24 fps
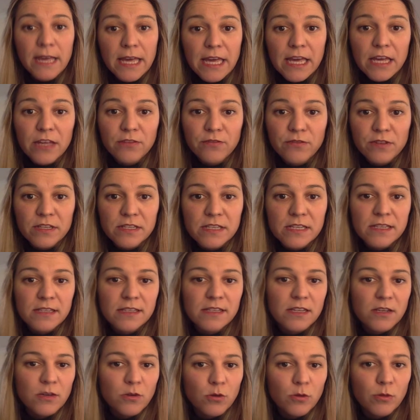and V C
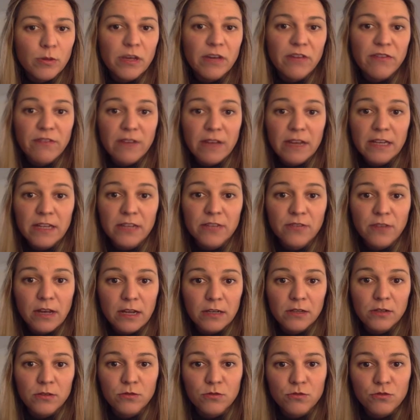C will be a valid
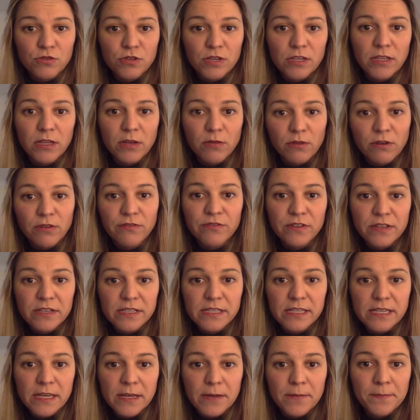value to set our V
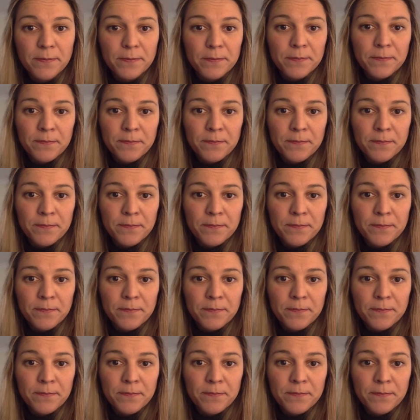C.